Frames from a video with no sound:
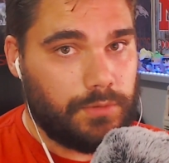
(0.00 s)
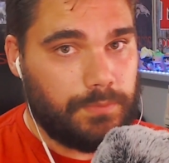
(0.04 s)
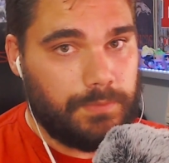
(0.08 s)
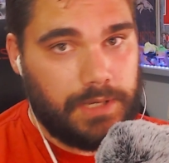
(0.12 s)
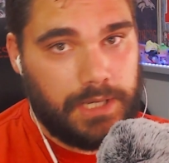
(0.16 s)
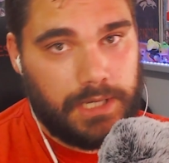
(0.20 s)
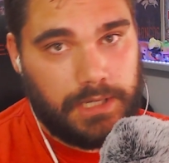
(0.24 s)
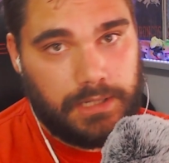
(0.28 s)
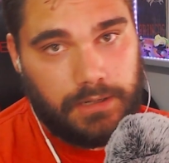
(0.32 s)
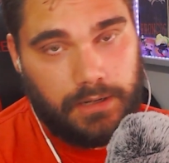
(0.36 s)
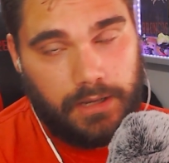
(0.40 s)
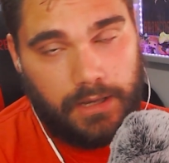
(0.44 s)

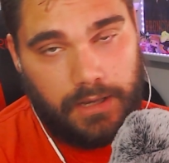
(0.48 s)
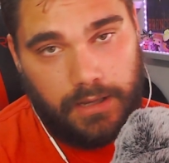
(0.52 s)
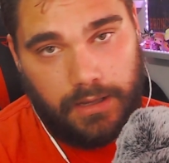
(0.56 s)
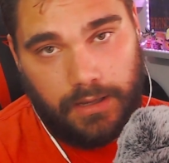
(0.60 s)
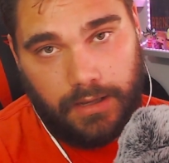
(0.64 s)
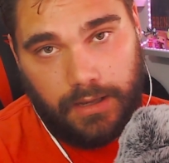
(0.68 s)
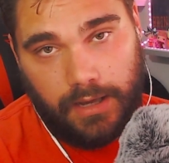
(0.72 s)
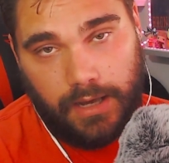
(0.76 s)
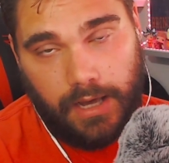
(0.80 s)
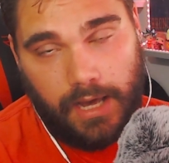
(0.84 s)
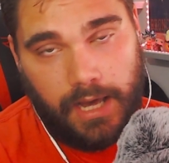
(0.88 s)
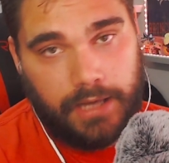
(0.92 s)
man,
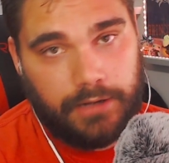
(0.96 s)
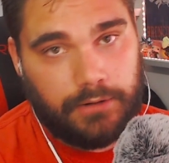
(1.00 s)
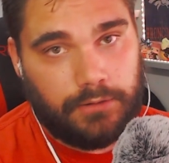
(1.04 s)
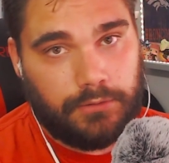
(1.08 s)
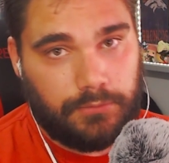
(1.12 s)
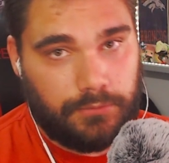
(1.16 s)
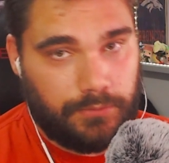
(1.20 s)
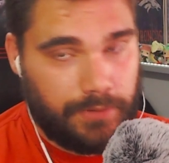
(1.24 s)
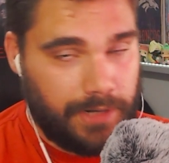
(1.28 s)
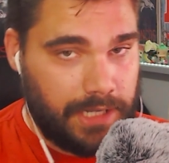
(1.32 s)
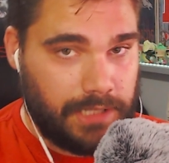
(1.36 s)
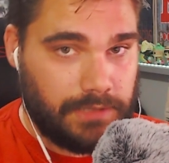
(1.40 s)
I don't
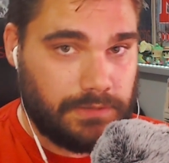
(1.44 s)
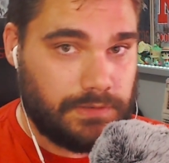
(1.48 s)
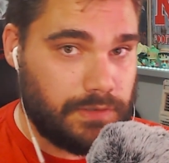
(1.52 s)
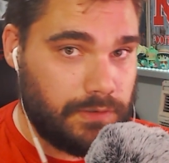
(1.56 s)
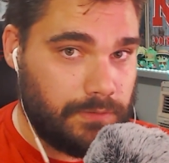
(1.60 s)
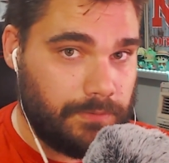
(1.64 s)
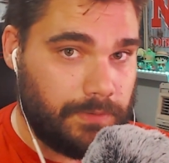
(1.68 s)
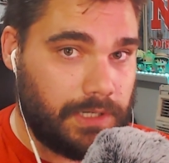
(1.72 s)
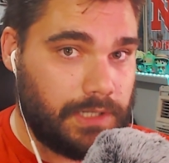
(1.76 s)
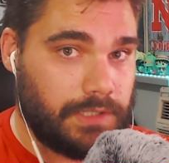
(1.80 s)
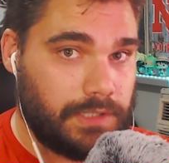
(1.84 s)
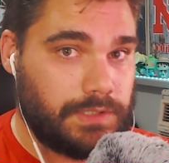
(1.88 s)
rant too
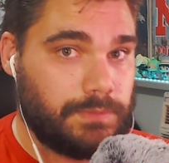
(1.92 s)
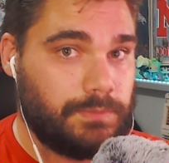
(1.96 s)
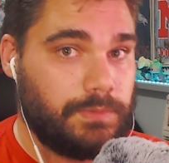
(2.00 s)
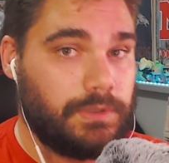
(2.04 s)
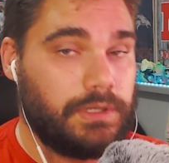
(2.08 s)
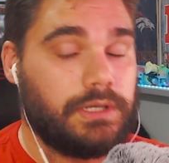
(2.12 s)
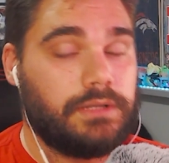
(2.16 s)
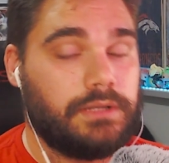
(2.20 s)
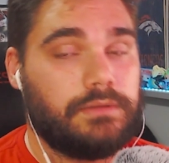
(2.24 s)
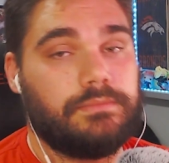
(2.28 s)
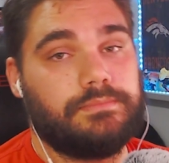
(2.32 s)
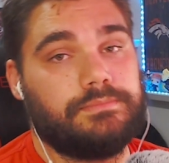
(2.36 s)
much,
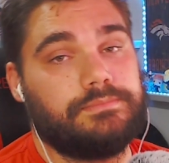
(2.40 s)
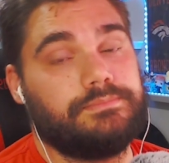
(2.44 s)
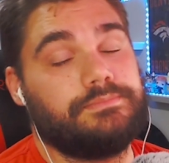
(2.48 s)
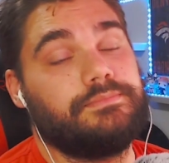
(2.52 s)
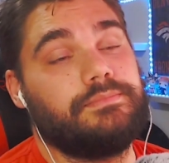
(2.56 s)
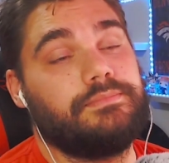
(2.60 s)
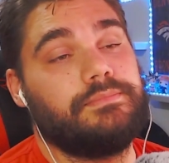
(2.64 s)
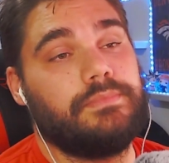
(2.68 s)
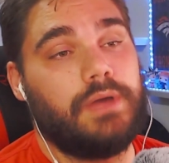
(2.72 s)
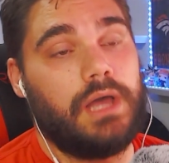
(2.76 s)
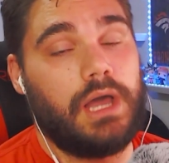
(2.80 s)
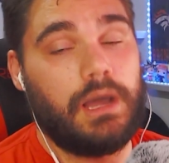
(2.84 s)
but
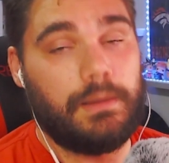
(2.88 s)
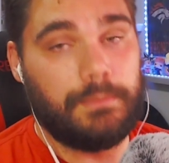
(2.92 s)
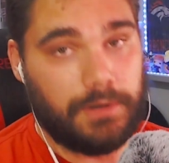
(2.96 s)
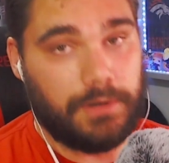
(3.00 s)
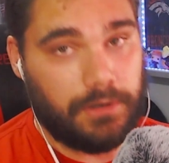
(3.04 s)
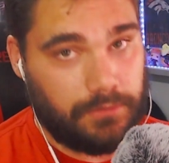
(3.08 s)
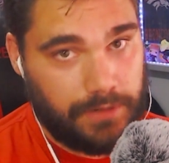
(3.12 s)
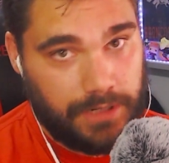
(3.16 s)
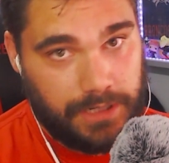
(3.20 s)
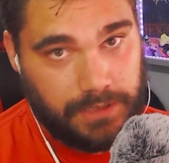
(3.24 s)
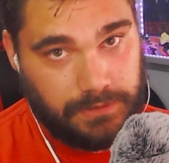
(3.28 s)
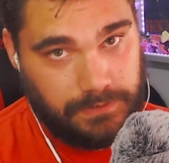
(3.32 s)
I'm gonna
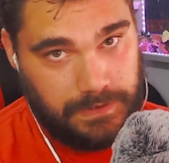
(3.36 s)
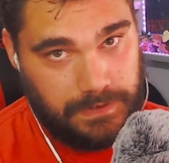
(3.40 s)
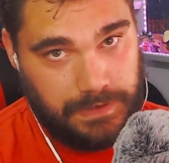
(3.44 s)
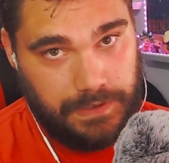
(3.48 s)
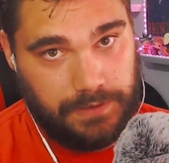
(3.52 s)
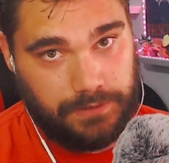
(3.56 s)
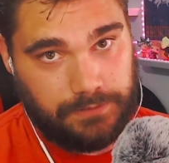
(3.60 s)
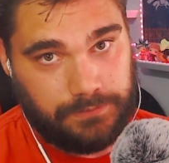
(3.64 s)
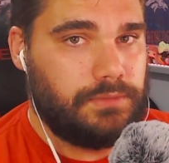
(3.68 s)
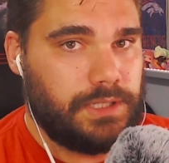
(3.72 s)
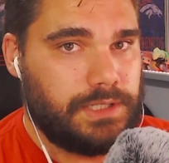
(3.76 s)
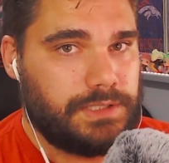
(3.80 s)
rant
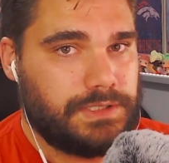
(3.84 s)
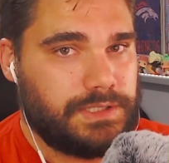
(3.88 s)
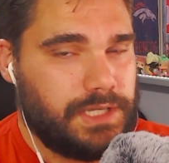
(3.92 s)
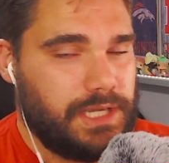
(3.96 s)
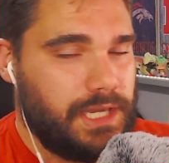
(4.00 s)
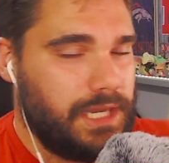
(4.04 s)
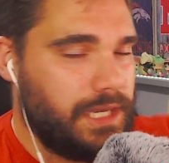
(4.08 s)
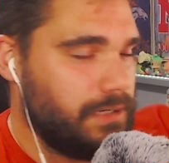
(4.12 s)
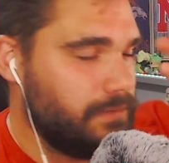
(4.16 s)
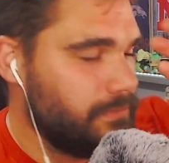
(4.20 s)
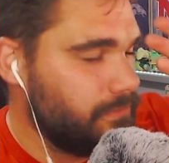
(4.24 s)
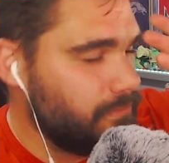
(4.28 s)
here. Let's
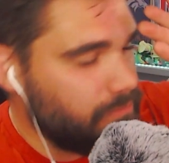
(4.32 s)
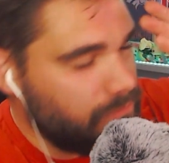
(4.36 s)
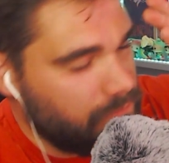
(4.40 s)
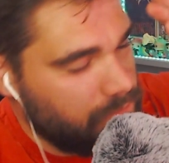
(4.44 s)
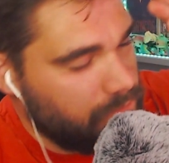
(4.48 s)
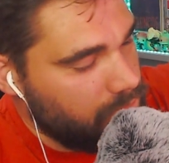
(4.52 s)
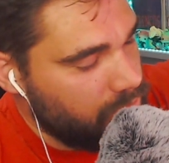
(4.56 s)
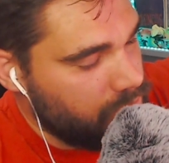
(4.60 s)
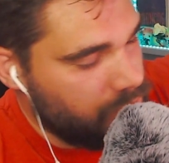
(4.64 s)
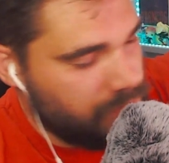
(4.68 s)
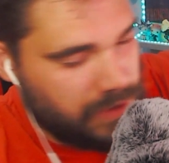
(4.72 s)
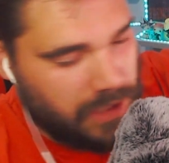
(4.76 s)
get
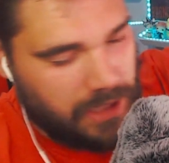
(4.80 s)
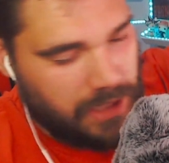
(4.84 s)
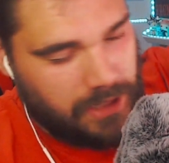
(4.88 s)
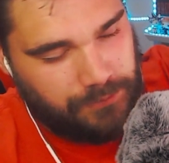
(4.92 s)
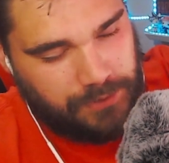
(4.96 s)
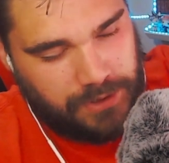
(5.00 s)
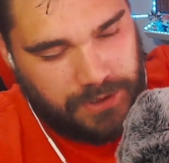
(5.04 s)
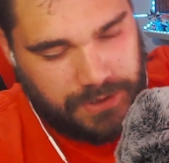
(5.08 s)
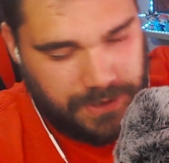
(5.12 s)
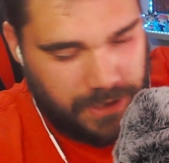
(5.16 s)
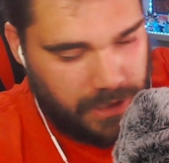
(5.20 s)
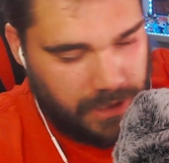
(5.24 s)

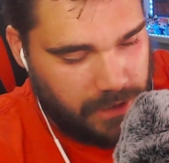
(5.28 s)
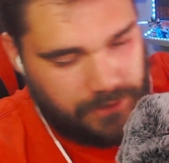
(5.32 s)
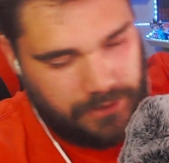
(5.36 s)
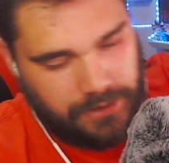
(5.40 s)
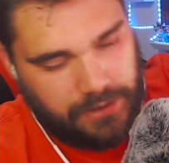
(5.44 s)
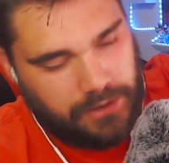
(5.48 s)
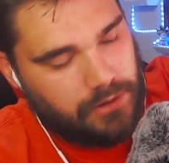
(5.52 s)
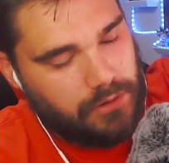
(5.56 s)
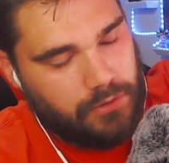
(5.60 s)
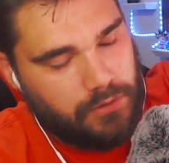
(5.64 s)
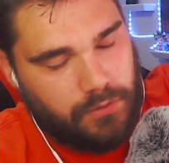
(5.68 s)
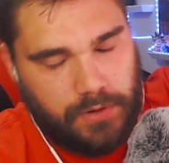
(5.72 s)
zombies out of
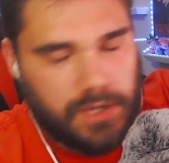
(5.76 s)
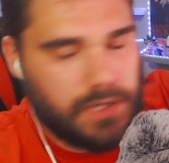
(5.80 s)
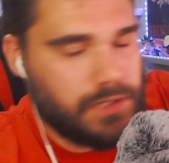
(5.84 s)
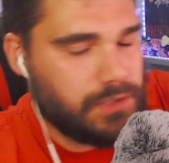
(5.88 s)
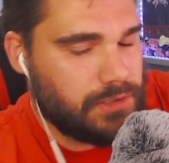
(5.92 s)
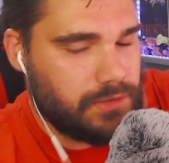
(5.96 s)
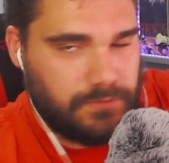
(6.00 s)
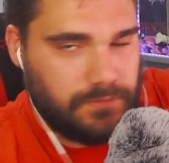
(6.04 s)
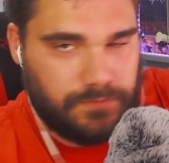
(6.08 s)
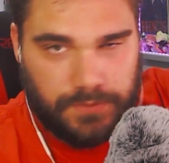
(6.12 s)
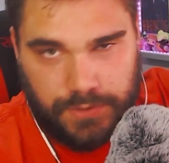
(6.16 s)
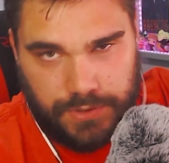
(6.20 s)
the
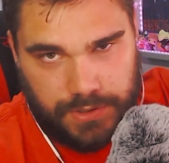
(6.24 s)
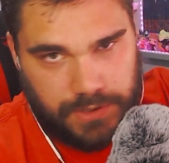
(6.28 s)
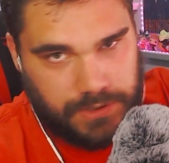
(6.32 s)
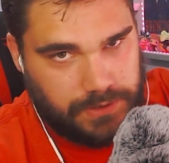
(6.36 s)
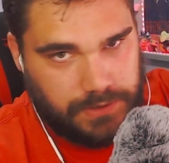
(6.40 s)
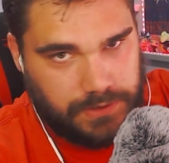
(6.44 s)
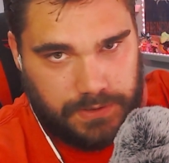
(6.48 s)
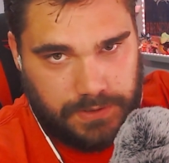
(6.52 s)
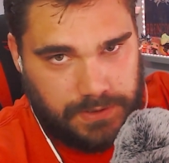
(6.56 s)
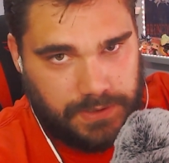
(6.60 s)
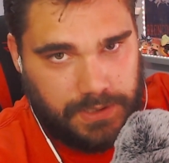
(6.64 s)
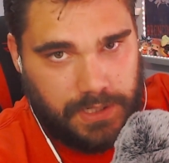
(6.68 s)
equation for
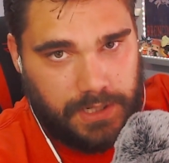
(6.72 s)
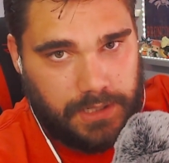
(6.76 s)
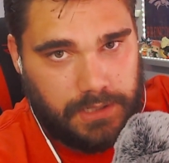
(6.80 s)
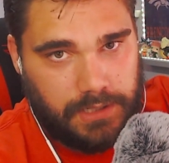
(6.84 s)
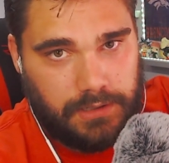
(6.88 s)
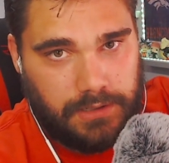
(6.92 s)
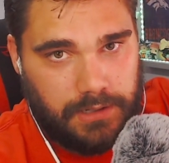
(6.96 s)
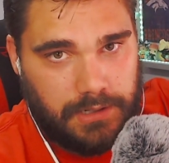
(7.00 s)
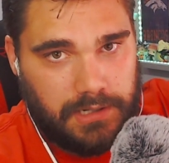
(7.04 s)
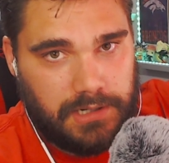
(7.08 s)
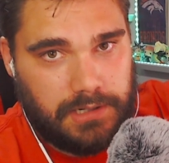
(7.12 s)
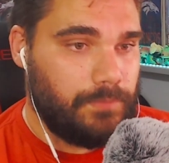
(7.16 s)
just a
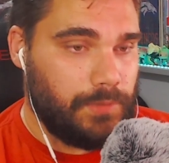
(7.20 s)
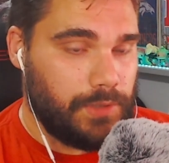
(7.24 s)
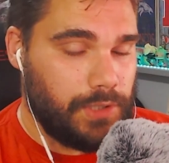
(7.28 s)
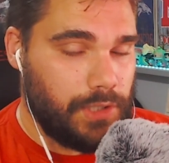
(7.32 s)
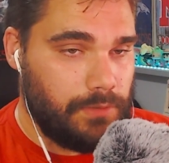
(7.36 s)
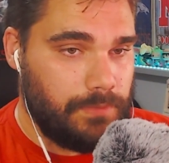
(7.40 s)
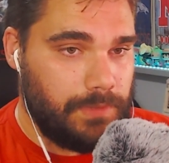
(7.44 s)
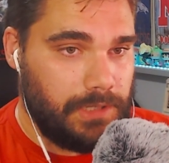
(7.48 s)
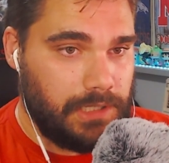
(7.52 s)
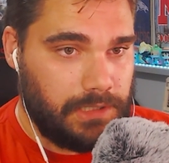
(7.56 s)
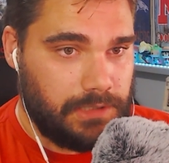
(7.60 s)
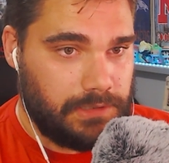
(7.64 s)
second here. But you
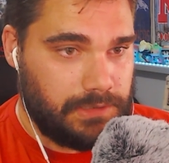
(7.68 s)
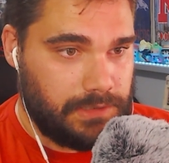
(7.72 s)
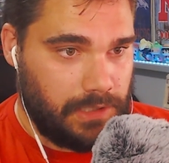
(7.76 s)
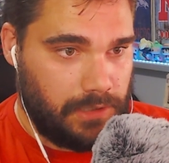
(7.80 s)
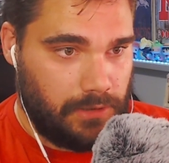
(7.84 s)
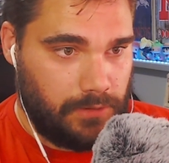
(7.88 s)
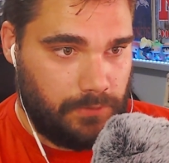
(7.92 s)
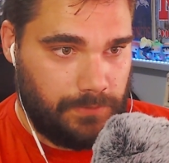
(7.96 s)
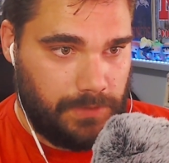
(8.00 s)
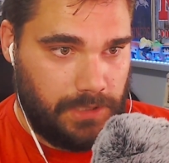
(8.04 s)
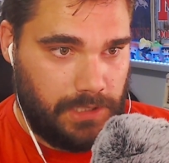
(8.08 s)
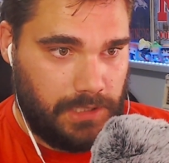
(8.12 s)
mean to
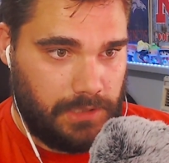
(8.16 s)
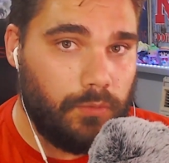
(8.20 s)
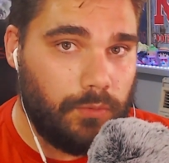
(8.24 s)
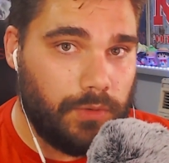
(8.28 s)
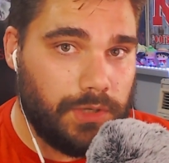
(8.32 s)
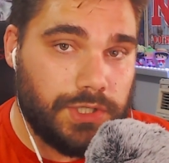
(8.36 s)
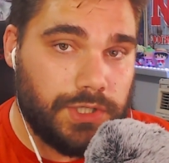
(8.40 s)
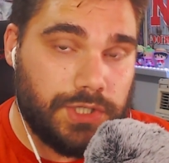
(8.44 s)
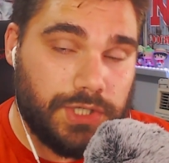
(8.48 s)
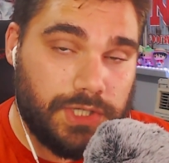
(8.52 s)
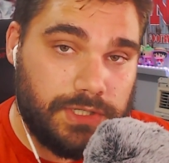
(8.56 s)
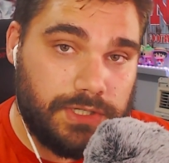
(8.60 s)
tell me we
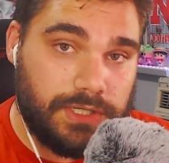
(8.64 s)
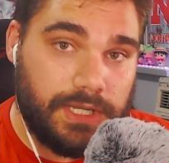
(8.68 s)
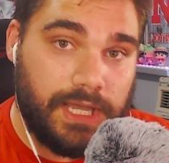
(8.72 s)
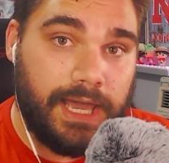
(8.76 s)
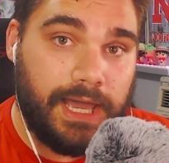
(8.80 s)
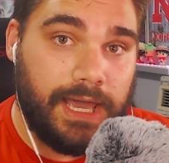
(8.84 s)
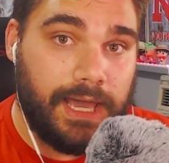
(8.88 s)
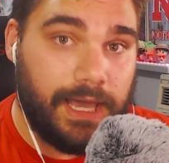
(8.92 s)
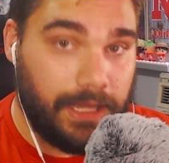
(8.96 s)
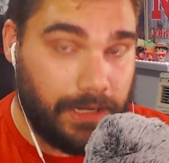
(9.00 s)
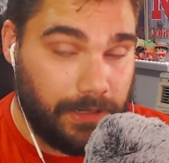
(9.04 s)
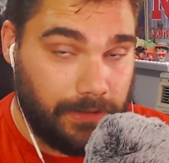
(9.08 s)
just
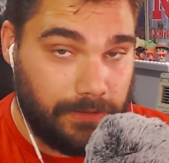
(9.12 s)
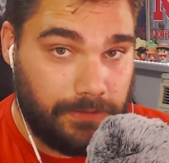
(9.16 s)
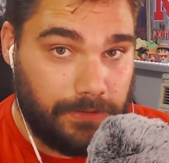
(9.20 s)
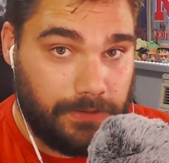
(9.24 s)
had